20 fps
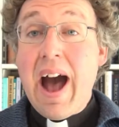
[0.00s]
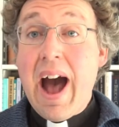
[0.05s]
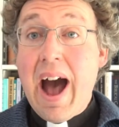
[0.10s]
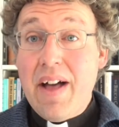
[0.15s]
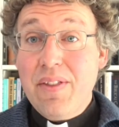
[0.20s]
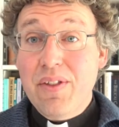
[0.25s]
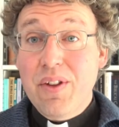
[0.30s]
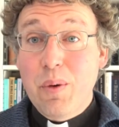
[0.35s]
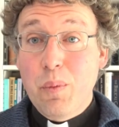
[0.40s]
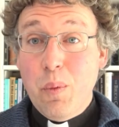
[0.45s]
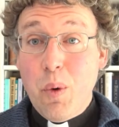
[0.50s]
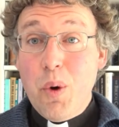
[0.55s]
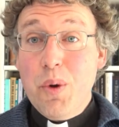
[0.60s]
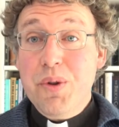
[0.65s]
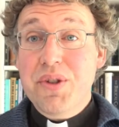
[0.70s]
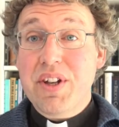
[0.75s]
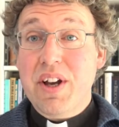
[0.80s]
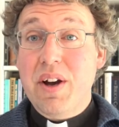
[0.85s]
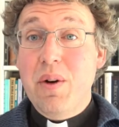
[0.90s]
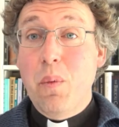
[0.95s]
And the
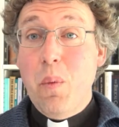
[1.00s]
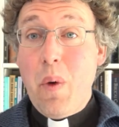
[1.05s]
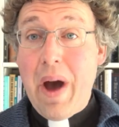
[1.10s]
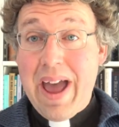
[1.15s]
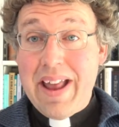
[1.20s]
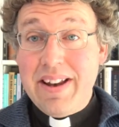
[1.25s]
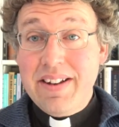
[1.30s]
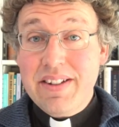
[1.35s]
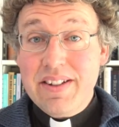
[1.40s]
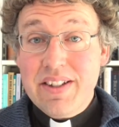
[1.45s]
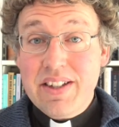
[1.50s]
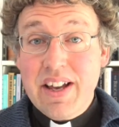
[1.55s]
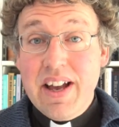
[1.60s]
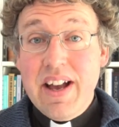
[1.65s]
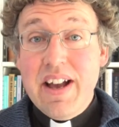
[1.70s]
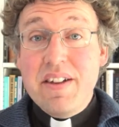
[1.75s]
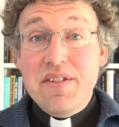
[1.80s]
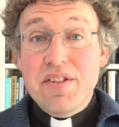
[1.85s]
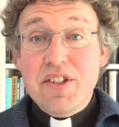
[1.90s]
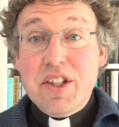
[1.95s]
water went
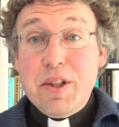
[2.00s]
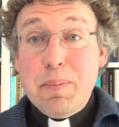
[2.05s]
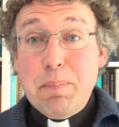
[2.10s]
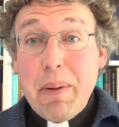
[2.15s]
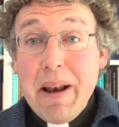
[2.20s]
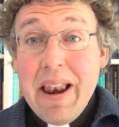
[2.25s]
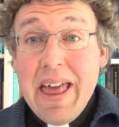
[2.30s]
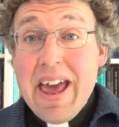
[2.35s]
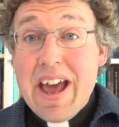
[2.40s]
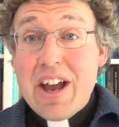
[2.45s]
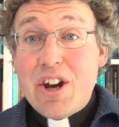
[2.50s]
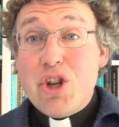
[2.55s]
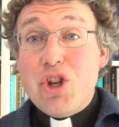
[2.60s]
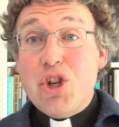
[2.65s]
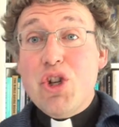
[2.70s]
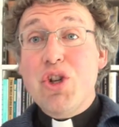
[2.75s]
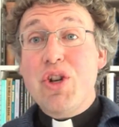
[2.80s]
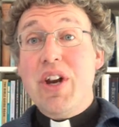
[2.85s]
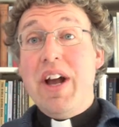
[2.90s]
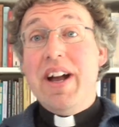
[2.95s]

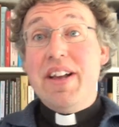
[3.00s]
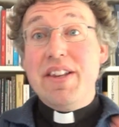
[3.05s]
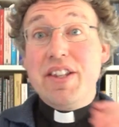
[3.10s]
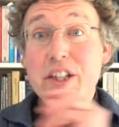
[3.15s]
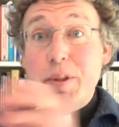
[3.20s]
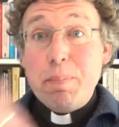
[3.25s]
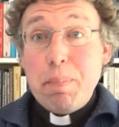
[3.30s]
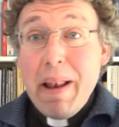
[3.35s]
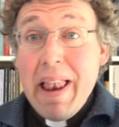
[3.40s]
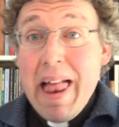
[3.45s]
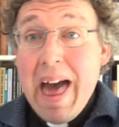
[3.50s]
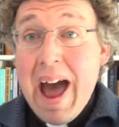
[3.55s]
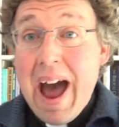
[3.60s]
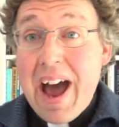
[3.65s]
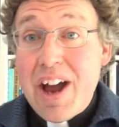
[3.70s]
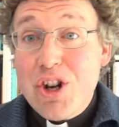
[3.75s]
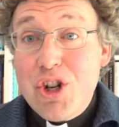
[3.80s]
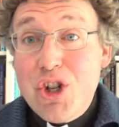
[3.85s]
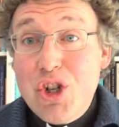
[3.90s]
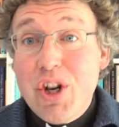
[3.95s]
splish,
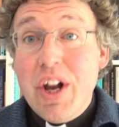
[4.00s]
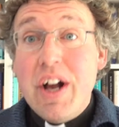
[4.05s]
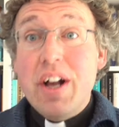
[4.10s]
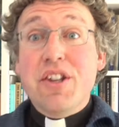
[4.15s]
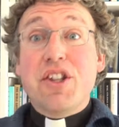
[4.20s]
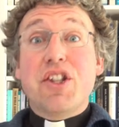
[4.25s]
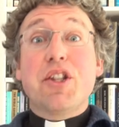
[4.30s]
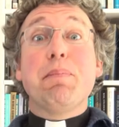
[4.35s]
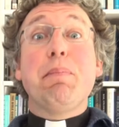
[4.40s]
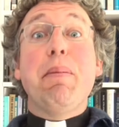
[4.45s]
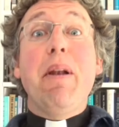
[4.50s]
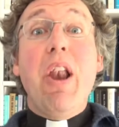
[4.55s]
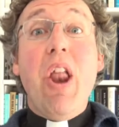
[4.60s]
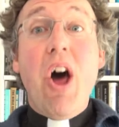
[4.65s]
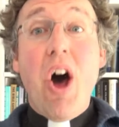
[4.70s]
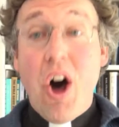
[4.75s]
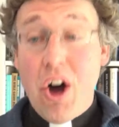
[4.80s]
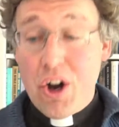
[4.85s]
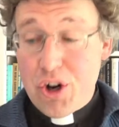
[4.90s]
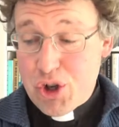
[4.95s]
splash,
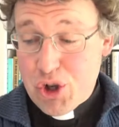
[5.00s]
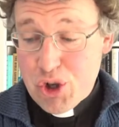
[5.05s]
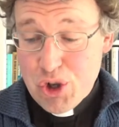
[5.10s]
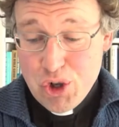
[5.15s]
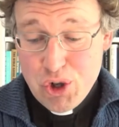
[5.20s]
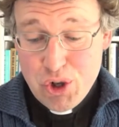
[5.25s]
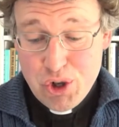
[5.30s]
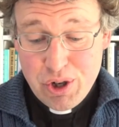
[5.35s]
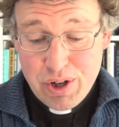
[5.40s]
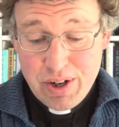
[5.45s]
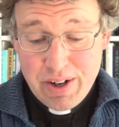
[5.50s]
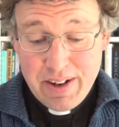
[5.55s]
splosh.